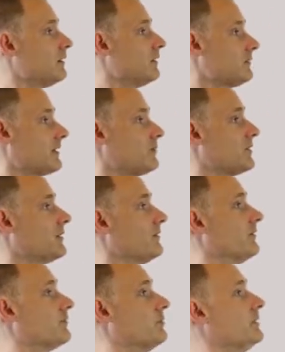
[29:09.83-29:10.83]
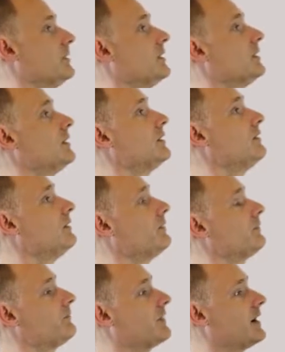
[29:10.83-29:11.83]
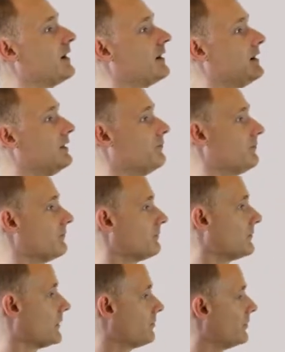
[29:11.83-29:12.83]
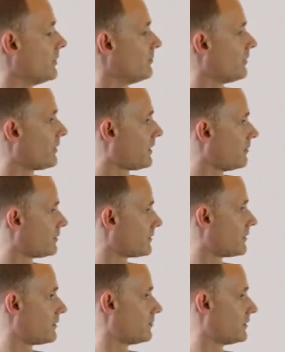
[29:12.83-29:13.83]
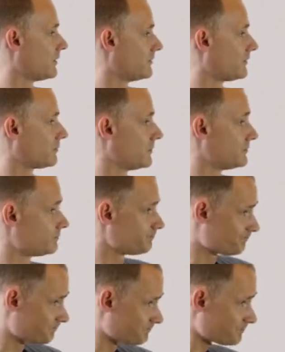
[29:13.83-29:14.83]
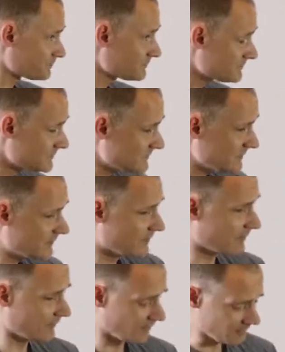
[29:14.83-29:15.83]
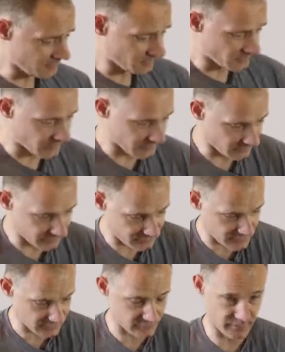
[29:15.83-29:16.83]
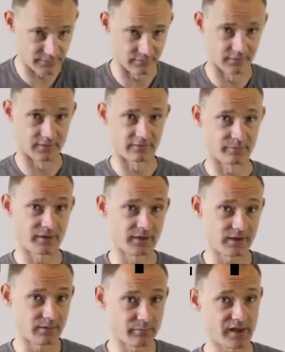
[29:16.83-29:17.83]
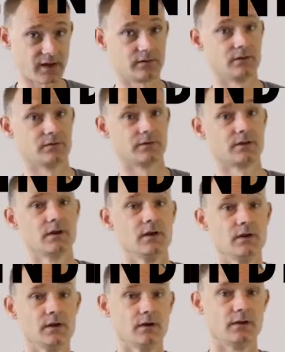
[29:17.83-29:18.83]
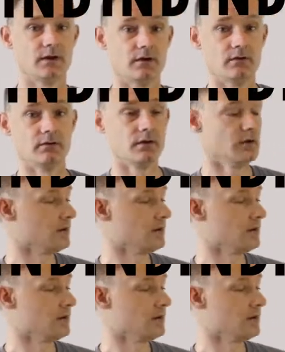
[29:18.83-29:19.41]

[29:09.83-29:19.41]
Same thing on this one. Yeah, I'm okay with the hardware on this one. And then the other thing we wanna do is check to make sure that it's been impact loaded. Now,